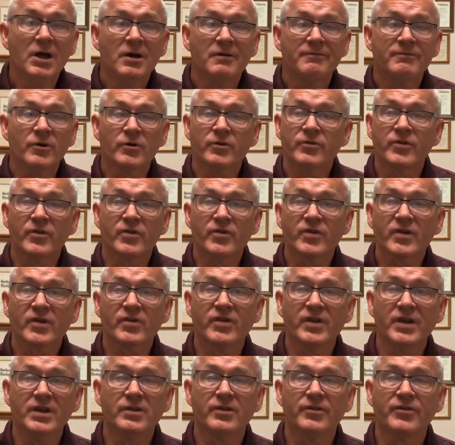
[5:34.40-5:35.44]
verses
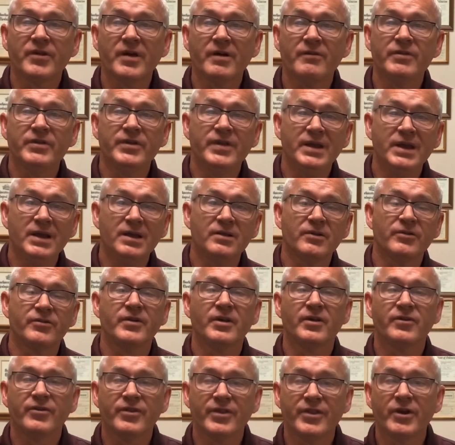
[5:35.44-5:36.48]
16 and 17. It
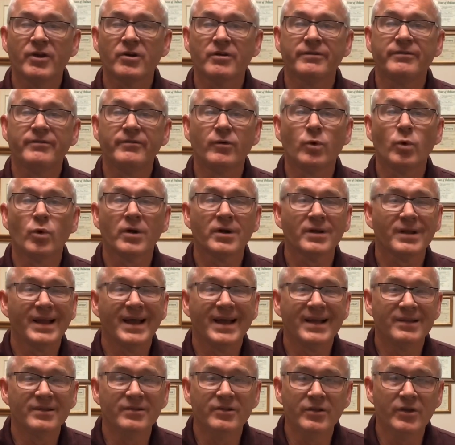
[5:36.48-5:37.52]
says, therefore,
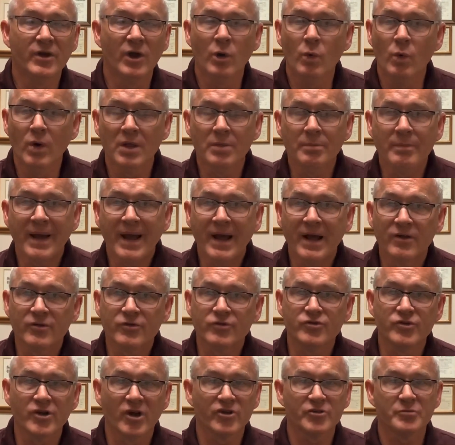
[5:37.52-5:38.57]
let no one pass
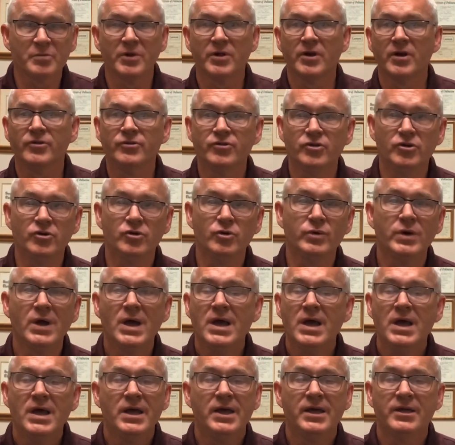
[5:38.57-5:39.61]
judgment on you
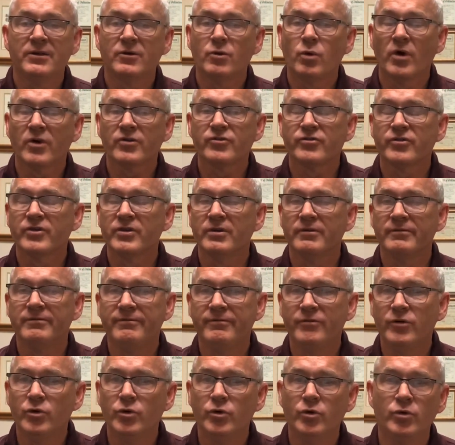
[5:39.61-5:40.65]
in question of
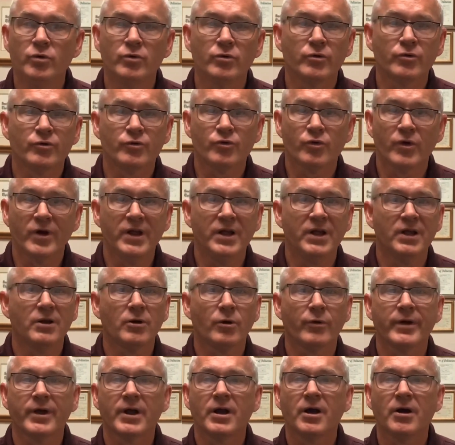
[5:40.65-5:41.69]
food or drink
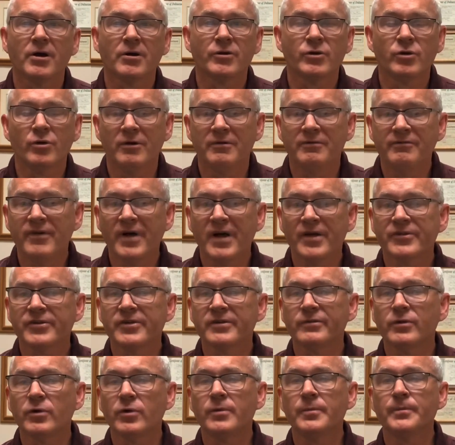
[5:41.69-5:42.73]
or regard to a
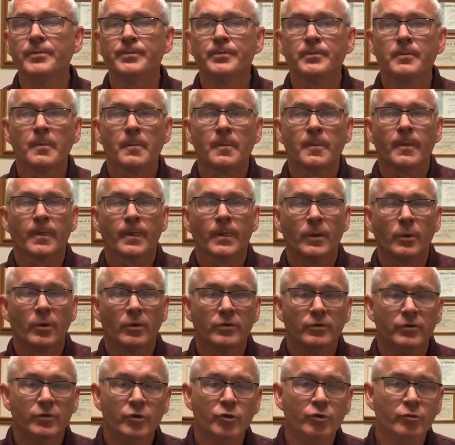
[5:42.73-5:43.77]
festival or
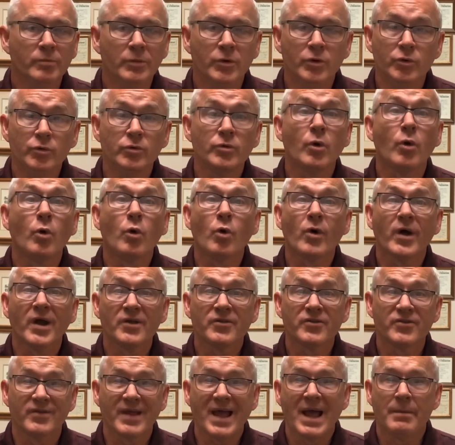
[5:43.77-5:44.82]
new moon or a
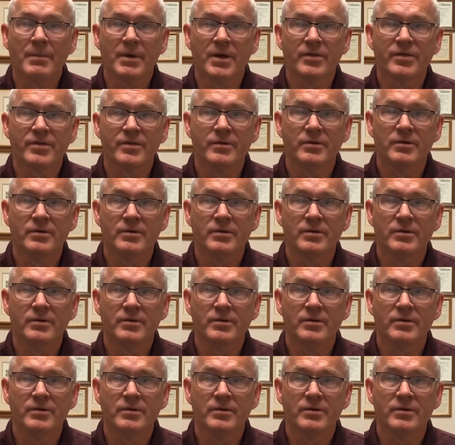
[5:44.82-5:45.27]
Sabbath.